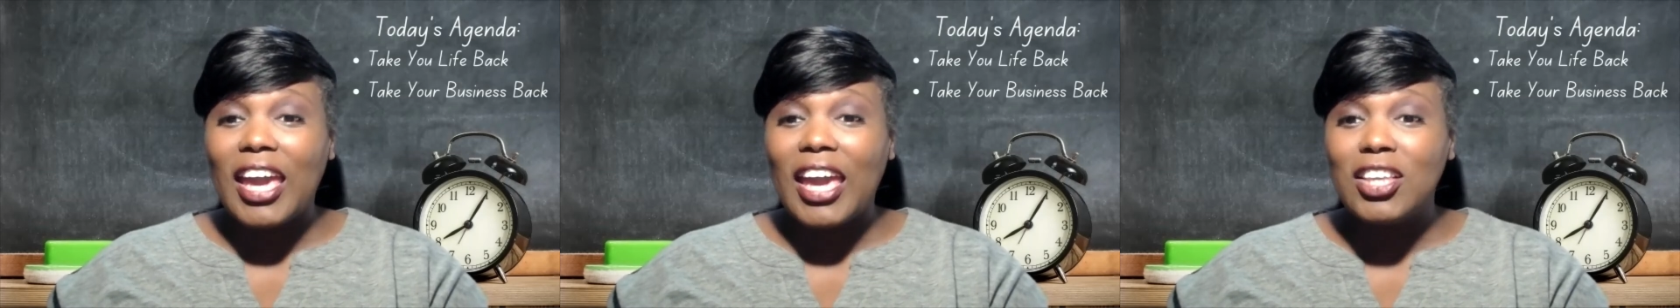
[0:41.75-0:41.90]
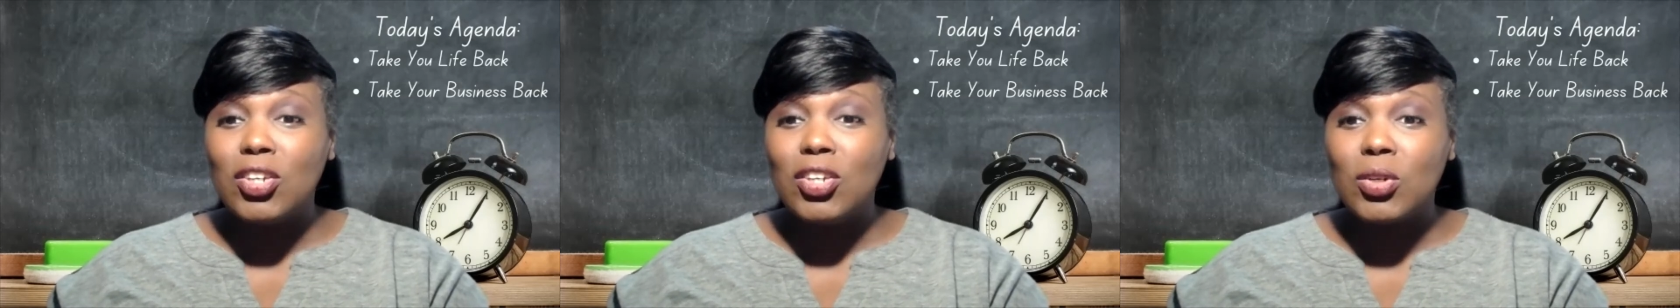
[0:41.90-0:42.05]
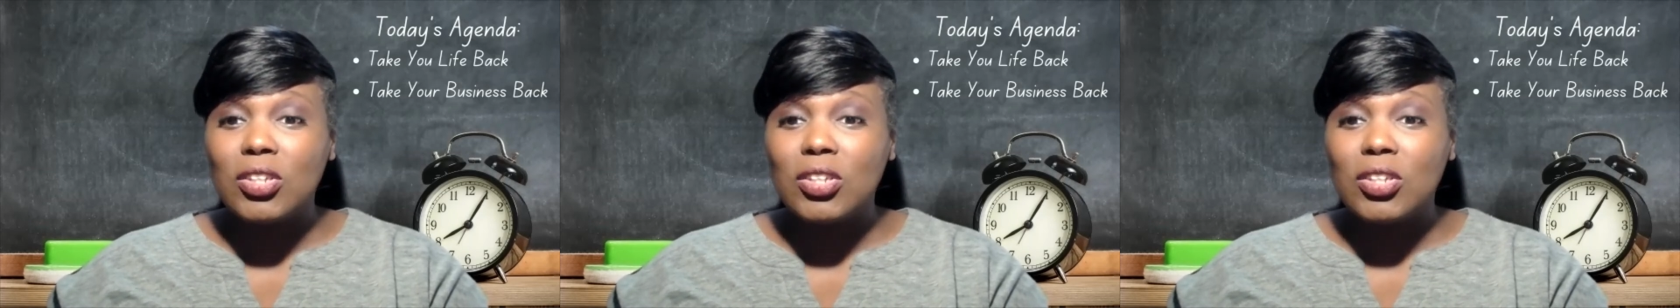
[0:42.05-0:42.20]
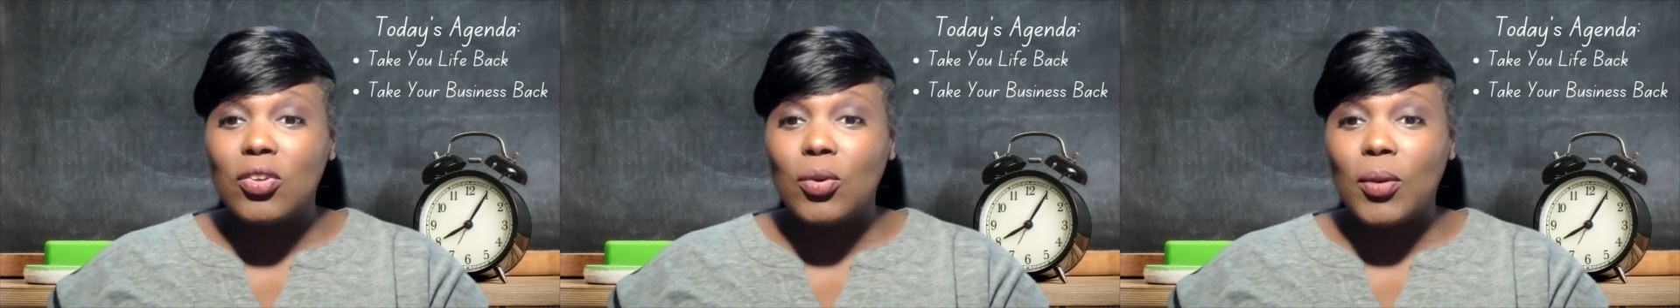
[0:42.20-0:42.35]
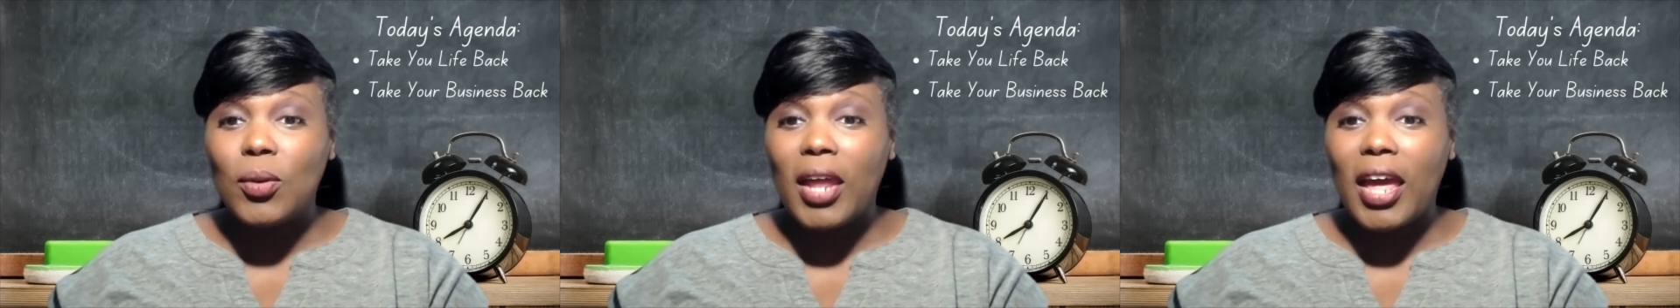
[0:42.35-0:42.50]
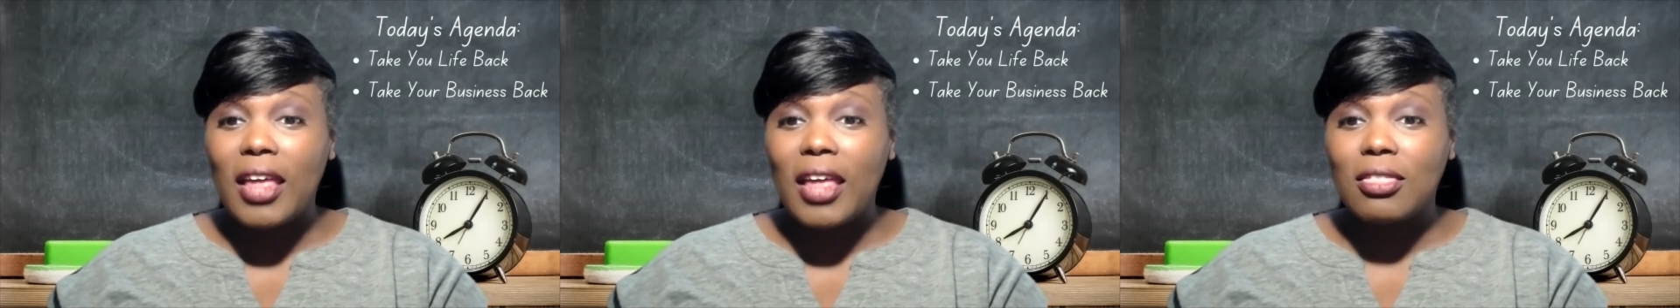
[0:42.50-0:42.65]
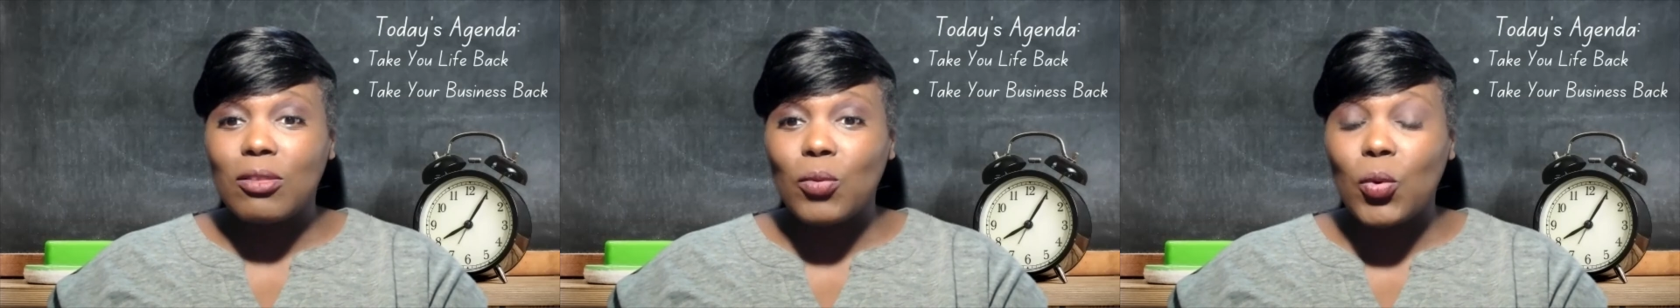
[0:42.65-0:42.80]
And you can do
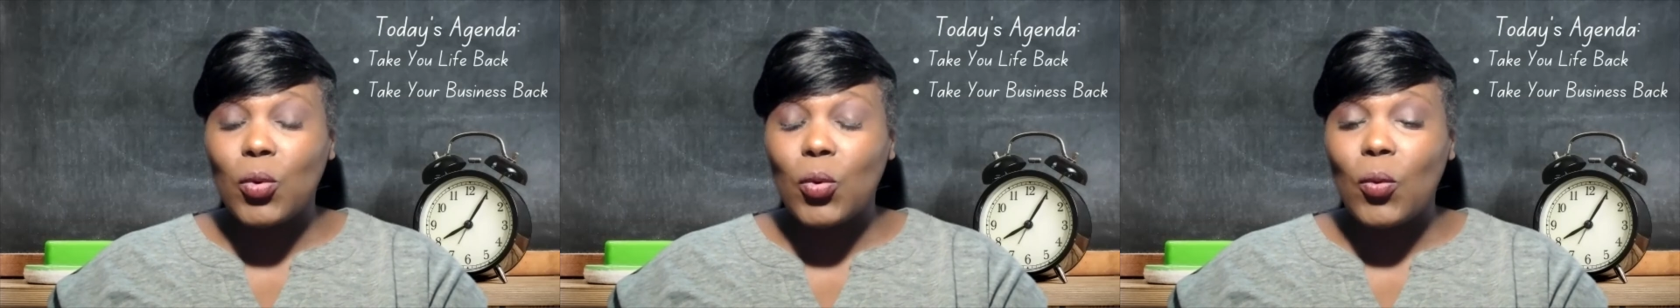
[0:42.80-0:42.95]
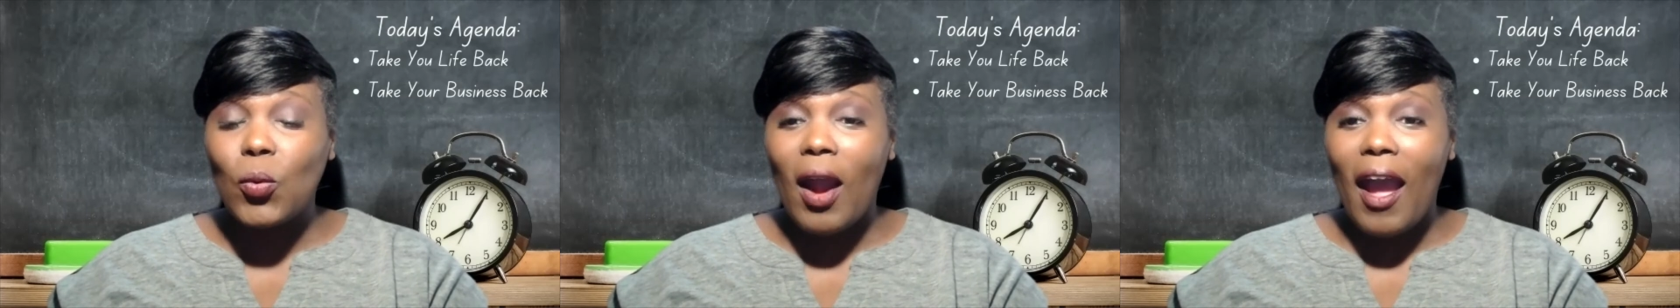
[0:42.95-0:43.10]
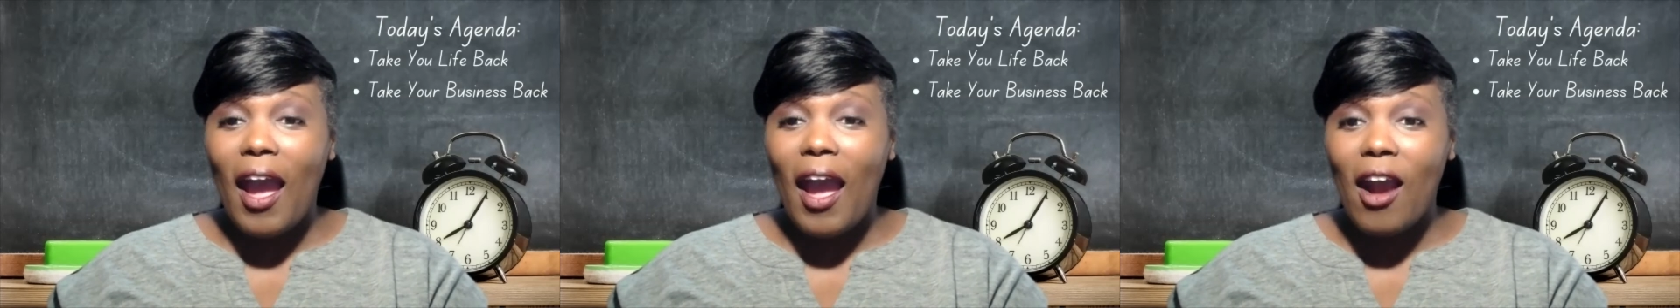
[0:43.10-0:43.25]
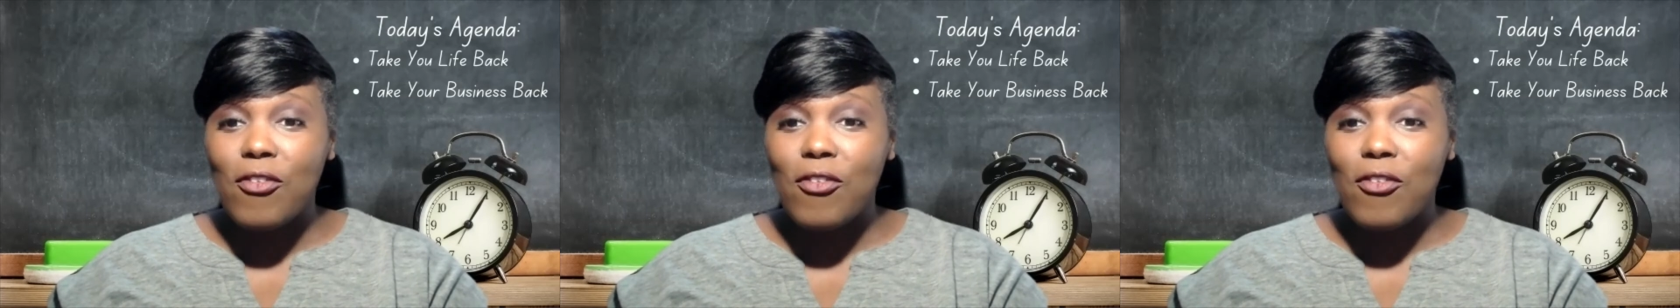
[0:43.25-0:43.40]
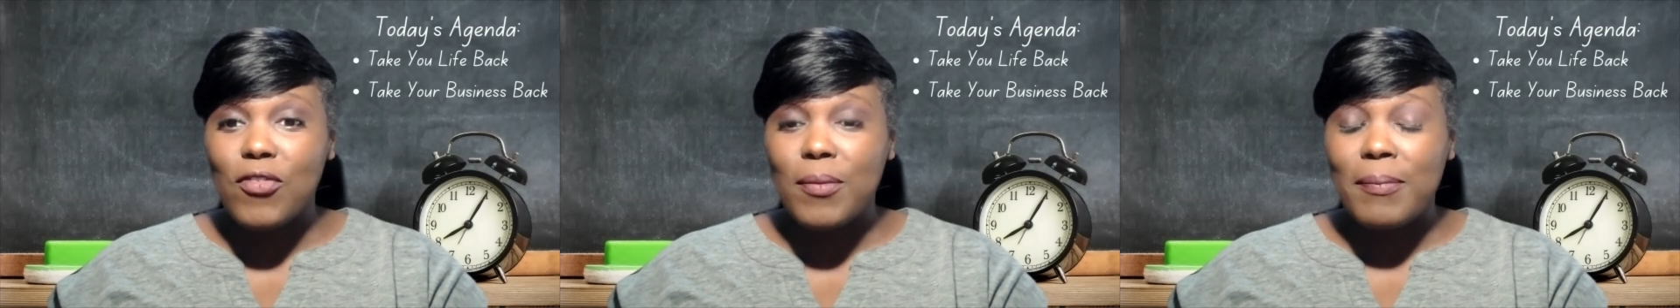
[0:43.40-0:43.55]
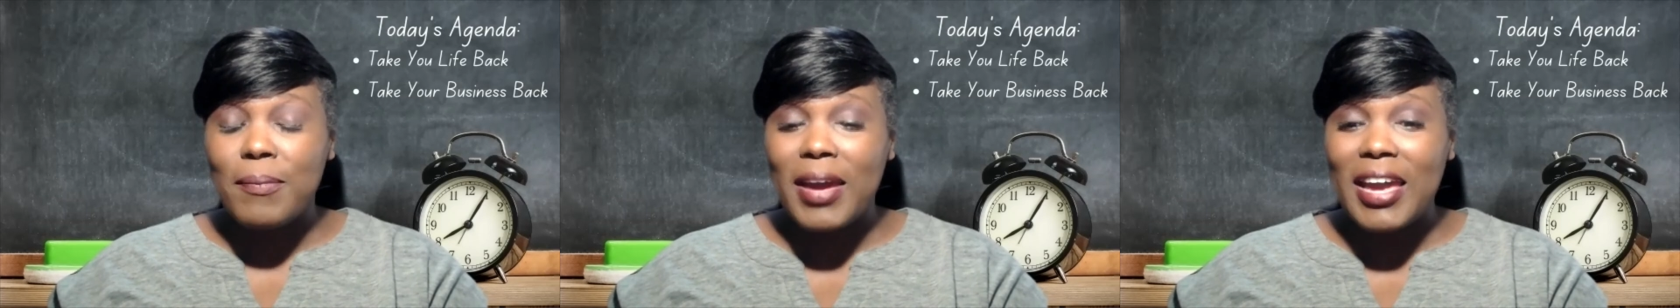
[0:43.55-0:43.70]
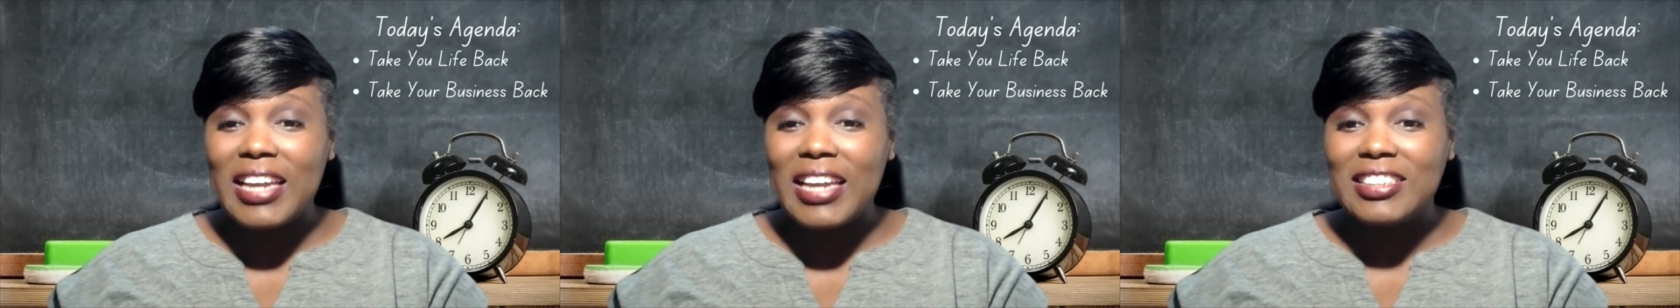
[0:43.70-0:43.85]
that through
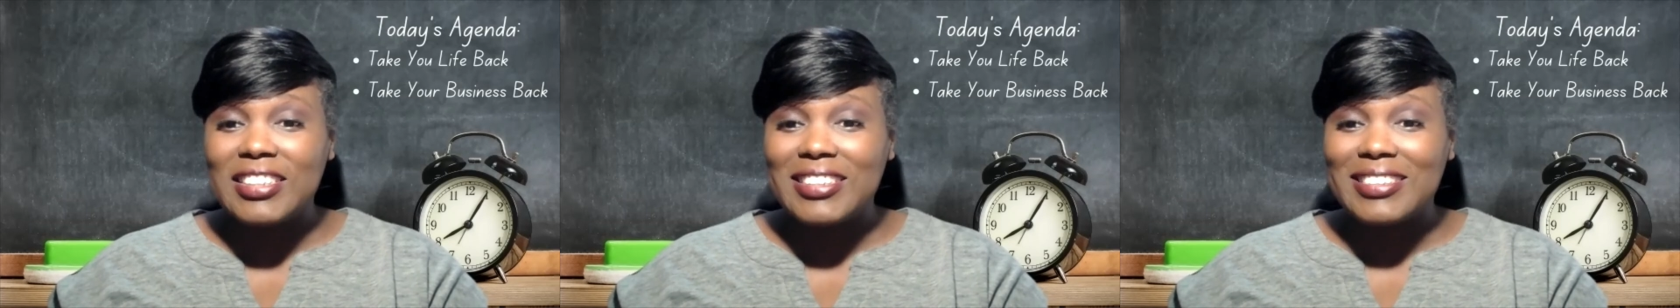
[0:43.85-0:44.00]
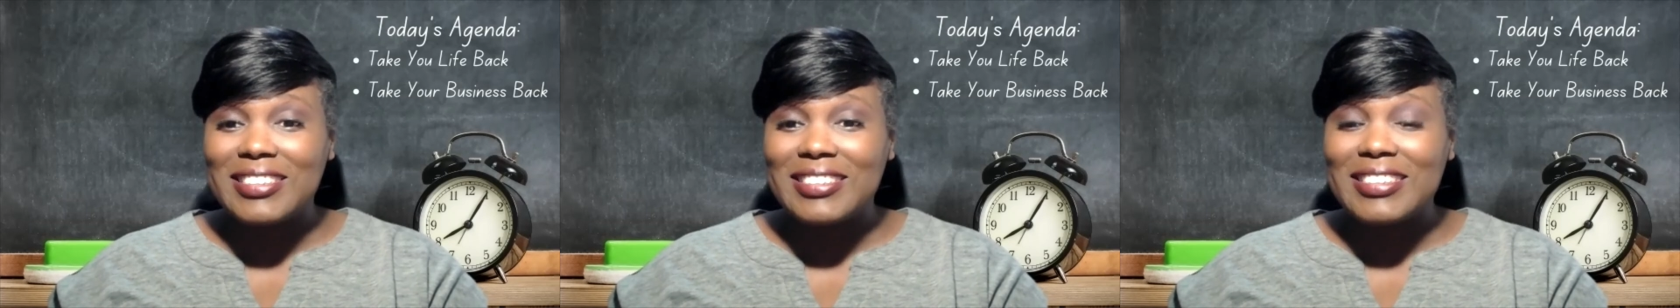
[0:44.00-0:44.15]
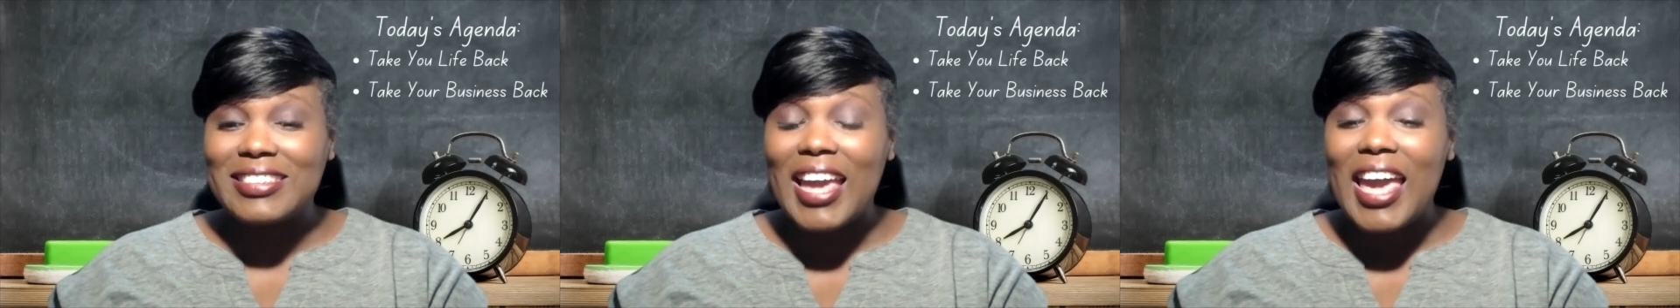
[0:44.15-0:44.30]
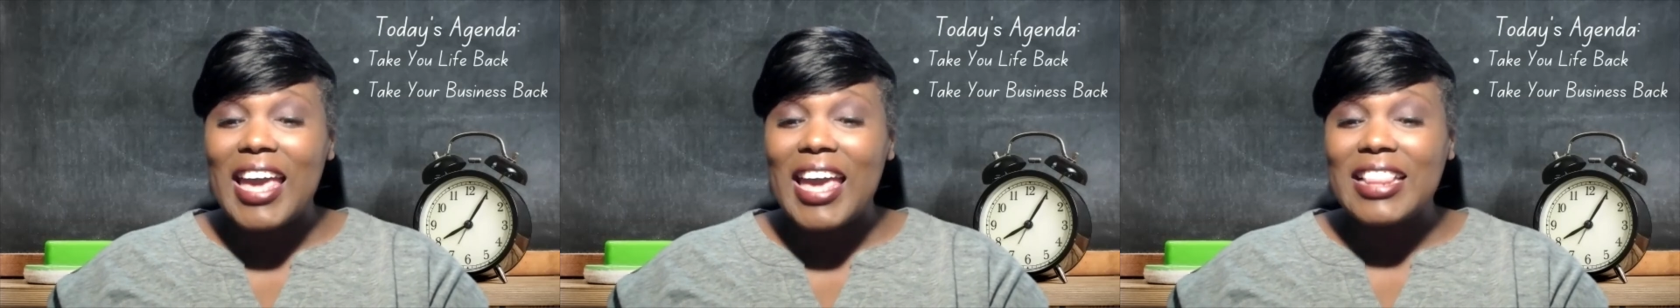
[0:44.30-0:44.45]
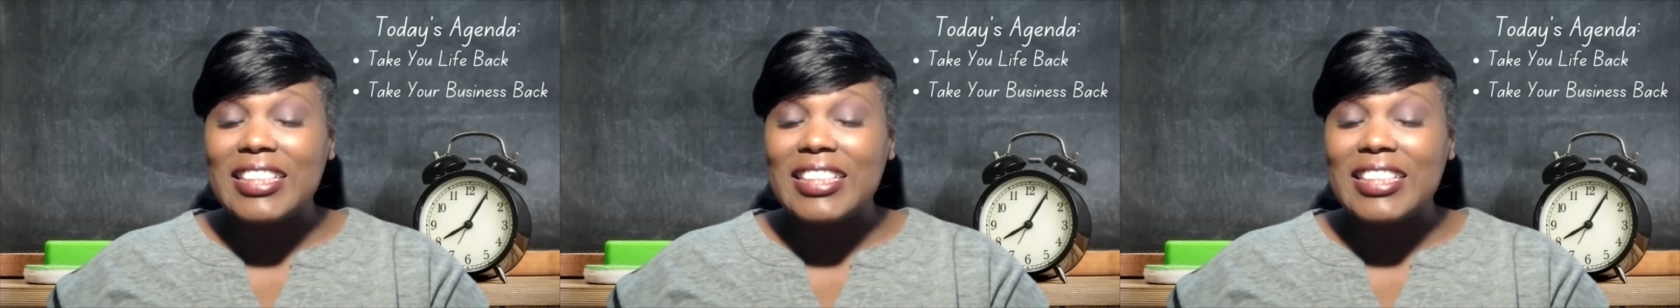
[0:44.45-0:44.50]
affirmations.